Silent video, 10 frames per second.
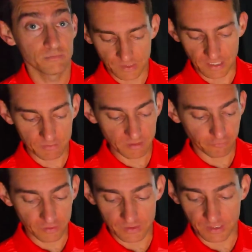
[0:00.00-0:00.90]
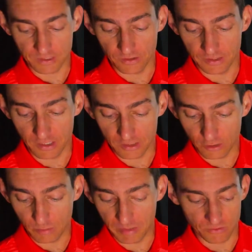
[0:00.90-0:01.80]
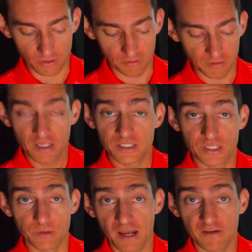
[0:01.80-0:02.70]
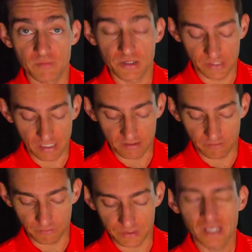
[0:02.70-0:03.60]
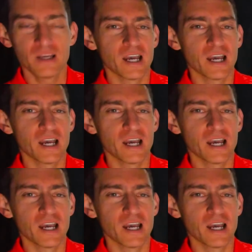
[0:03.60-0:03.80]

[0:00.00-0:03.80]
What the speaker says: So that was the first 6 iron that I took a picture of, 2.5 miles an hour difference.